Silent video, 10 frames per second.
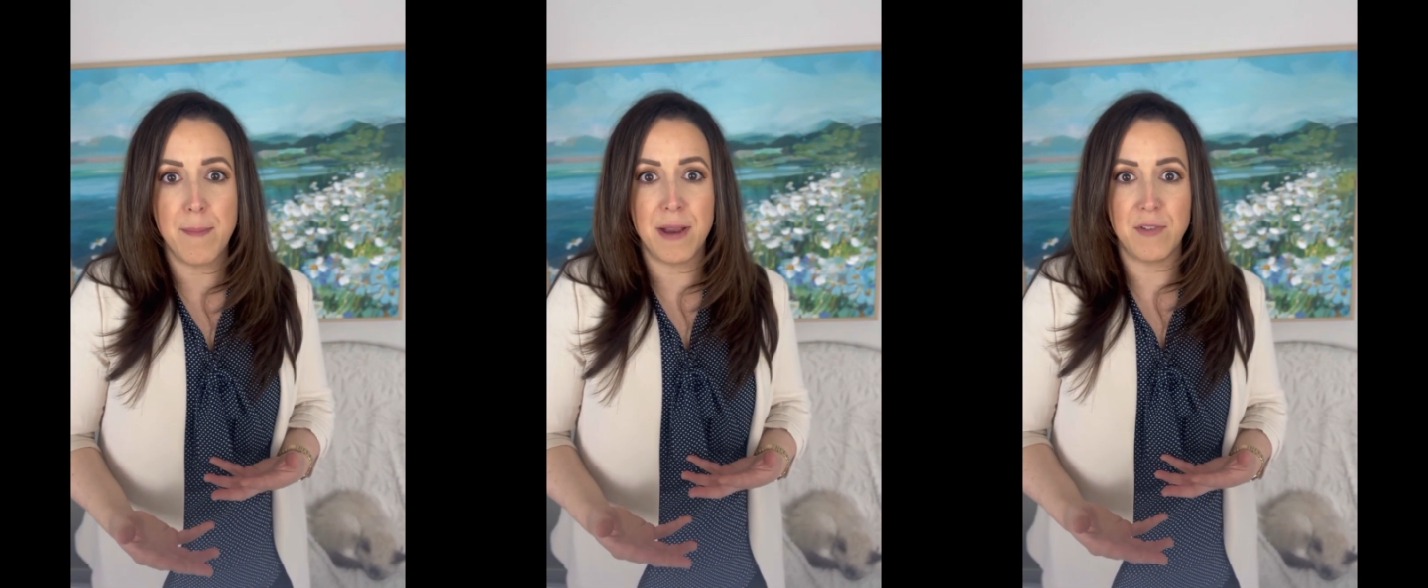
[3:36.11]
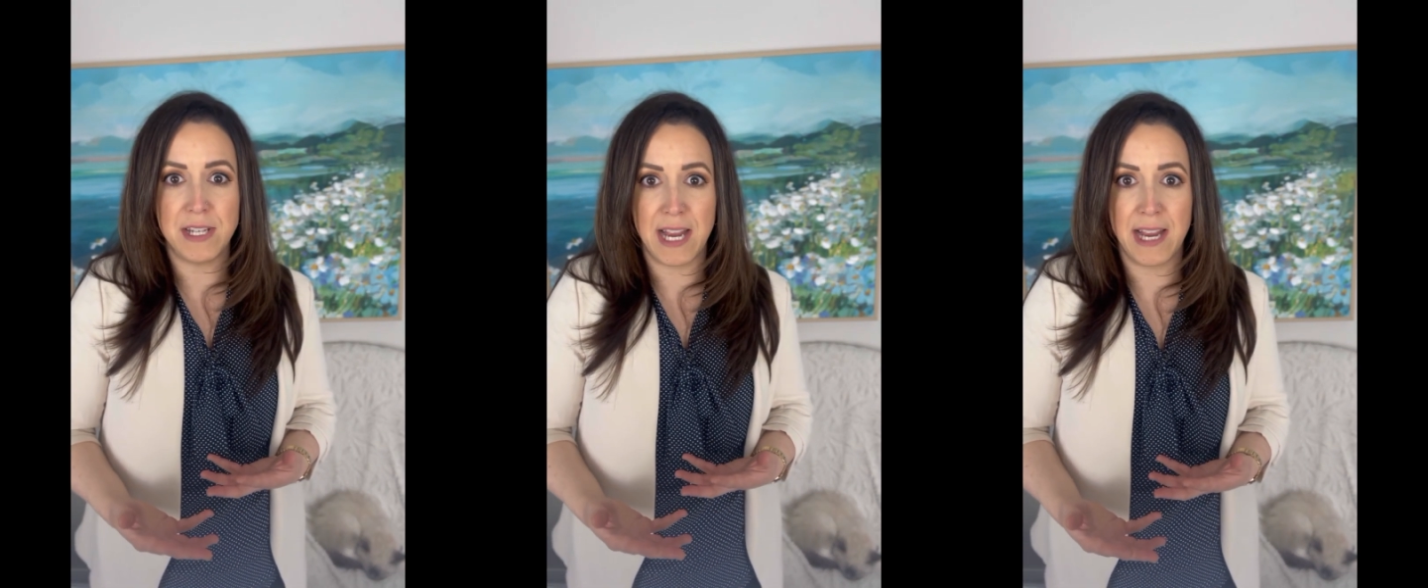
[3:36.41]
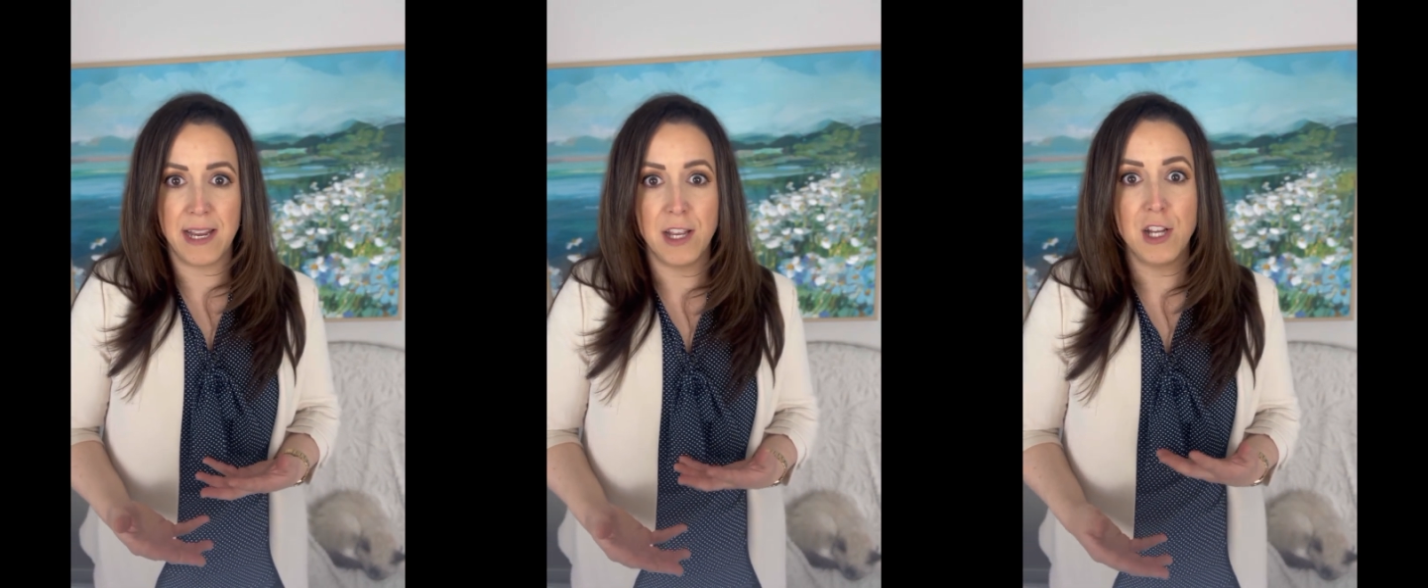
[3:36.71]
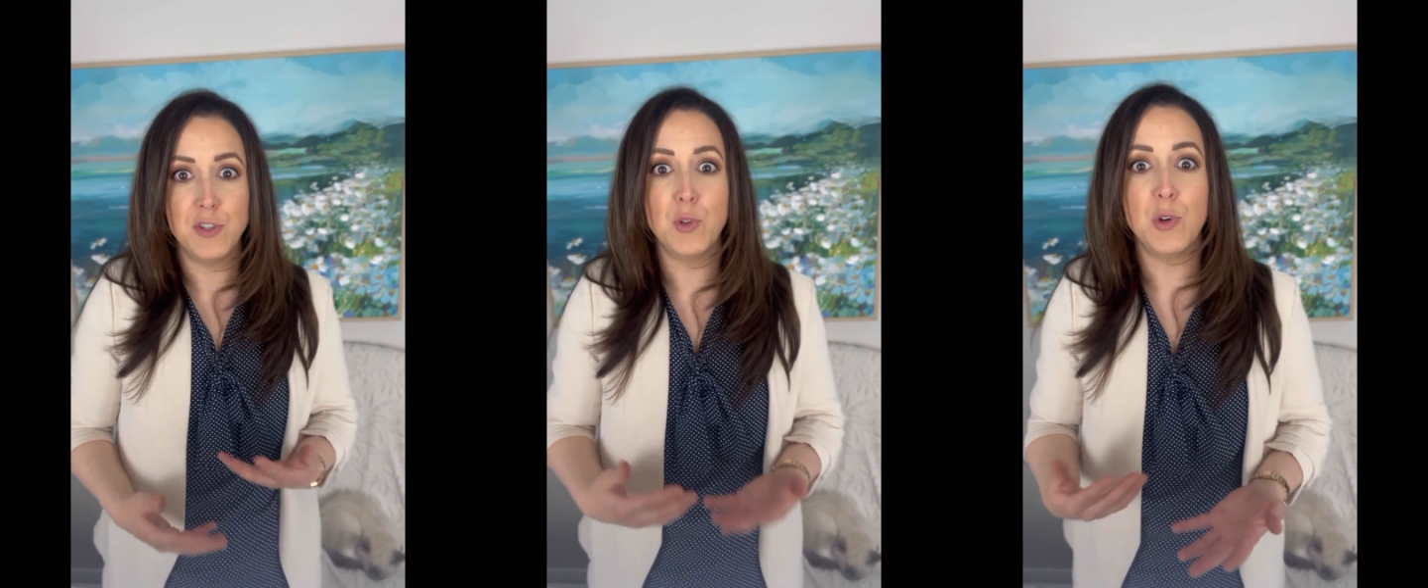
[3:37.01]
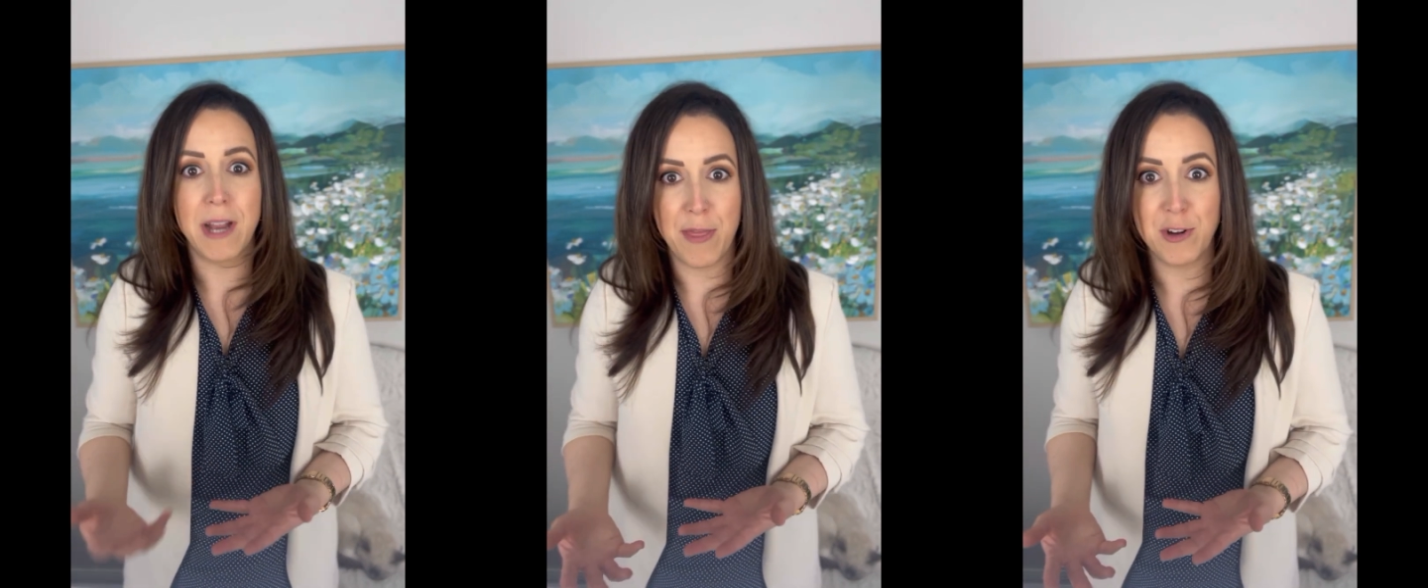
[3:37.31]
every day to
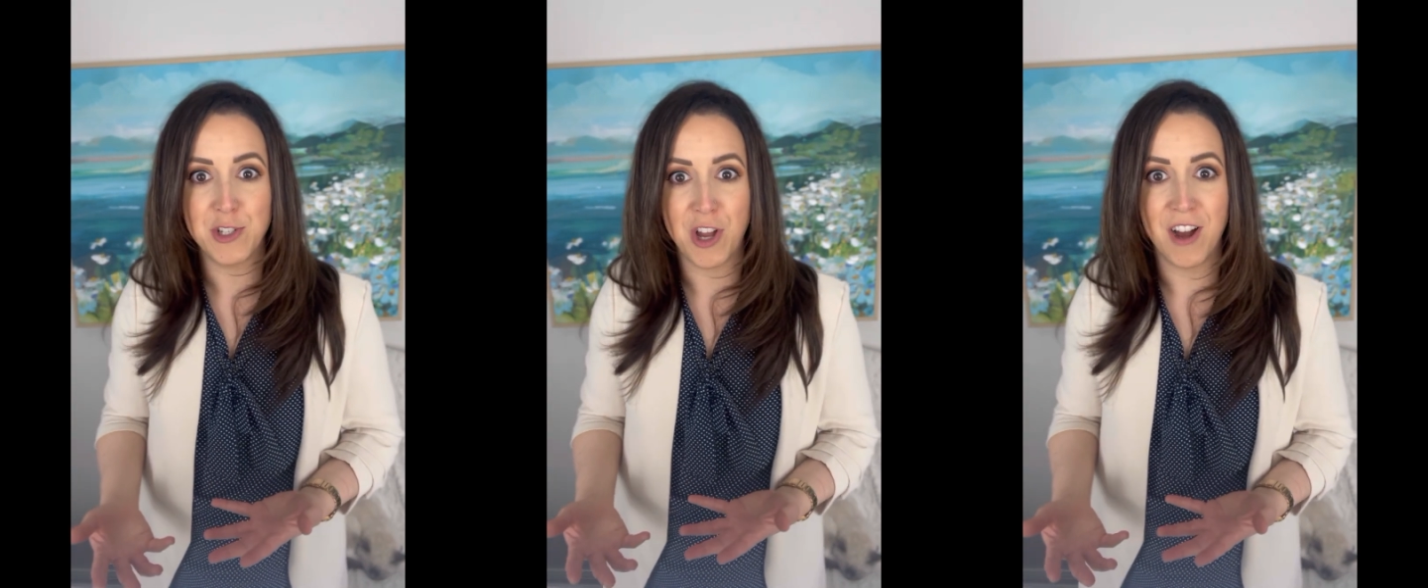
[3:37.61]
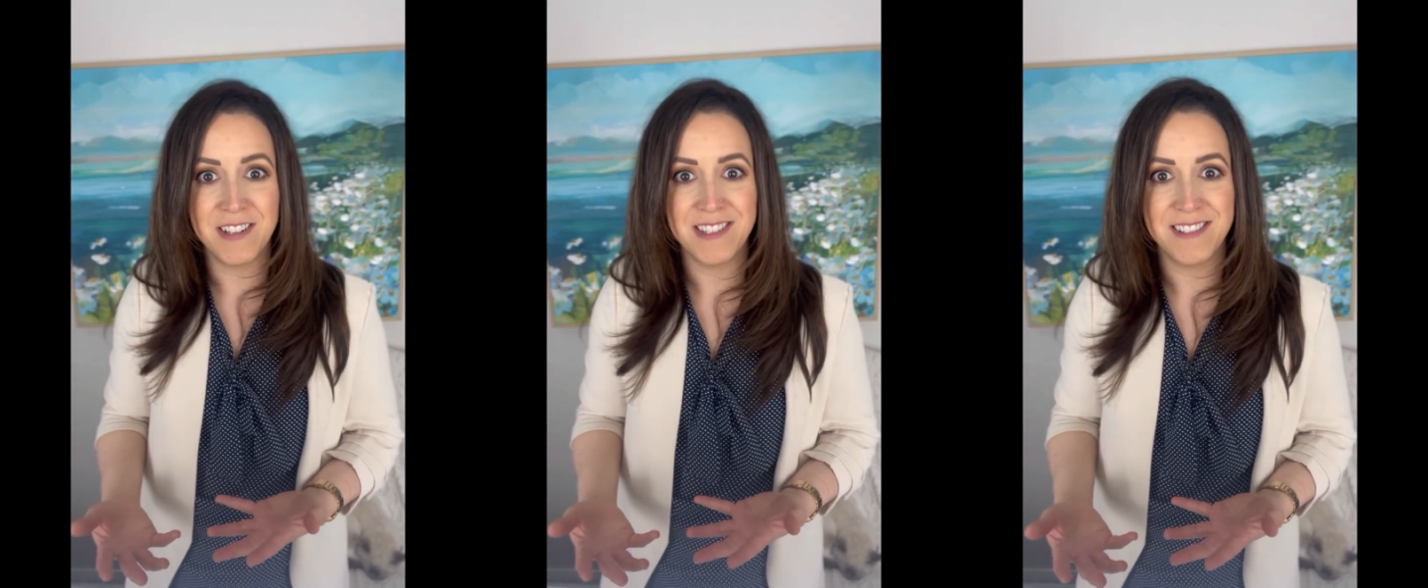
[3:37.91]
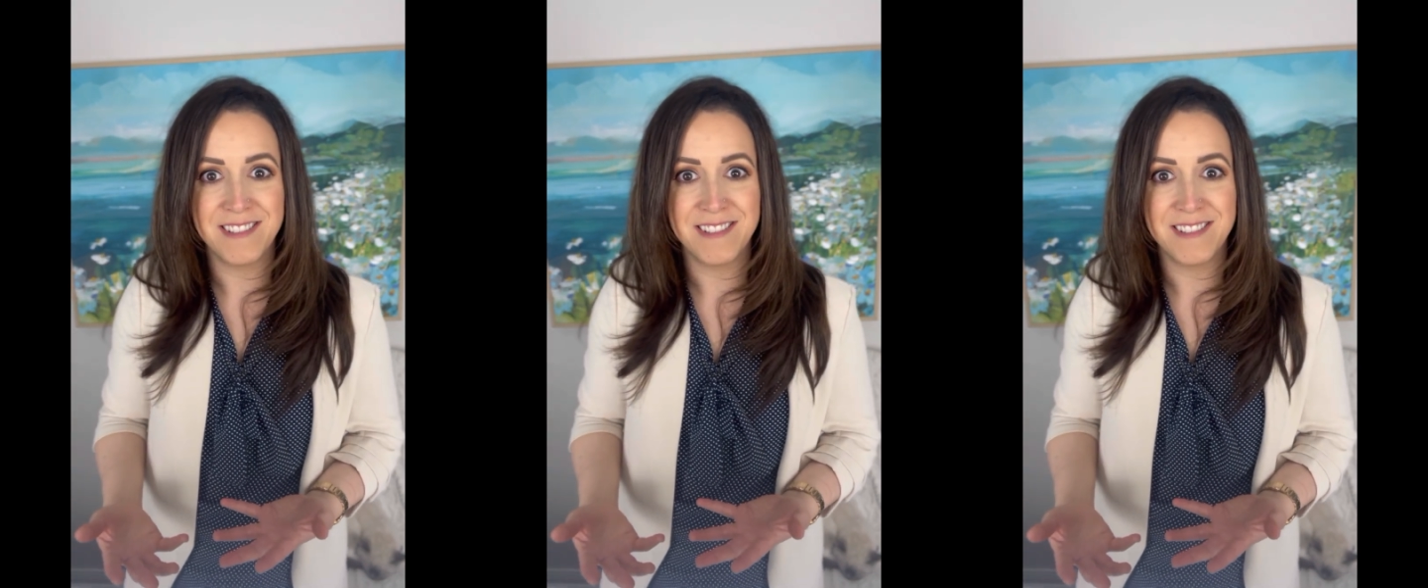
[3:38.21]
look at their stocks.